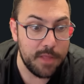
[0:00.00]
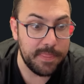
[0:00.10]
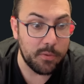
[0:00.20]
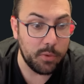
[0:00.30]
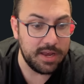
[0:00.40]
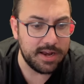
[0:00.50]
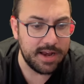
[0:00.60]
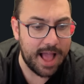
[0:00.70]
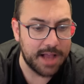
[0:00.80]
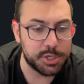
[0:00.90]
that we didn't
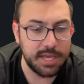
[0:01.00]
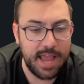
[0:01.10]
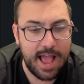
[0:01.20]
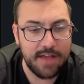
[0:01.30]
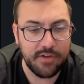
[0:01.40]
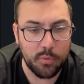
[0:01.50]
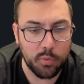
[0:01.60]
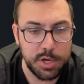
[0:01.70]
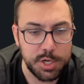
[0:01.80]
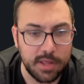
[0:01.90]
actually have
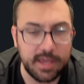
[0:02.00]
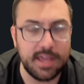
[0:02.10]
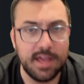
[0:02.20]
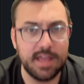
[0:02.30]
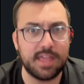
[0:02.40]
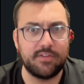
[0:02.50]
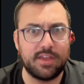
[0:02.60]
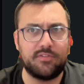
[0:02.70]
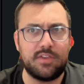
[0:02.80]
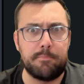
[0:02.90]
originally, giving
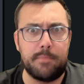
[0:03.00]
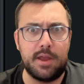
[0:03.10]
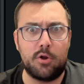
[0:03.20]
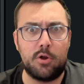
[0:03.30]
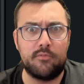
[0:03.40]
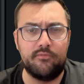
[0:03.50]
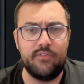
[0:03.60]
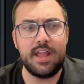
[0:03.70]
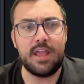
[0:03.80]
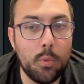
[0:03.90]
us a better
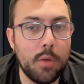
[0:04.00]
video.